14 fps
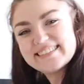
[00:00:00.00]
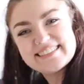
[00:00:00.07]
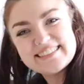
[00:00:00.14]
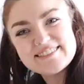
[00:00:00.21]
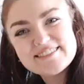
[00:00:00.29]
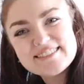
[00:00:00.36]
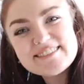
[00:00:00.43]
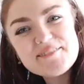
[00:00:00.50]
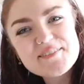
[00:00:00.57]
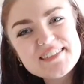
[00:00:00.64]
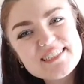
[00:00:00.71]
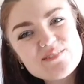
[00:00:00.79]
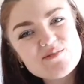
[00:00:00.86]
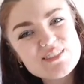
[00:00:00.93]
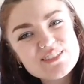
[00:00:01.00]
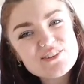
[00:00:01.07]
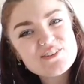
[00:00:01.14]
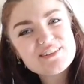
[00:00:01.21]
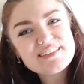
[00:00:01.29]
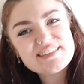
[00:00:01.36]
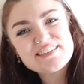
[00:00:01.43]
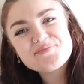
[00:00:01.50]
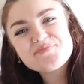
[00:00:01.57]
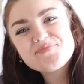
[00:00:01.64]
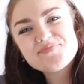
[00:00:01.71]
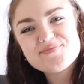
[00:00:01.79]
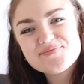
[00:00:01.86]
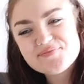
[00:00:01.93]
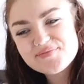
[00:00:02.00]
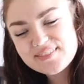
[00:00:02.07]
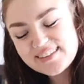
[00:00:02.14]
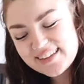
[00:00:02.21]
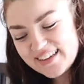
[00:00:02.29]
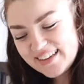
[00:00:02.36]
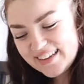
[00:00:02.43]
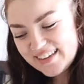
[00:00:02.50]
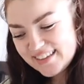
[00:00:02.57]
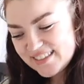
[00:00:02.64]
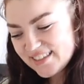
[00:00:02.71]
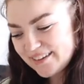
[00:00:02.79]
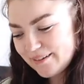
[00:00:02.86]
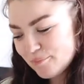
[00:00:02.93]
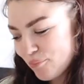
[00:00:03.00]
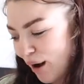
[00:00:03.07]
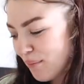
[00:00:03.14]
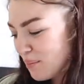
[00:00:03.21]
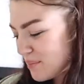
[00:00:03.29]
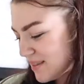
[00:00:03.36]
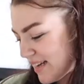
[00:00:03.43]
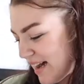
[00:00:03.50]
Just have so much inventory. It's a good problem to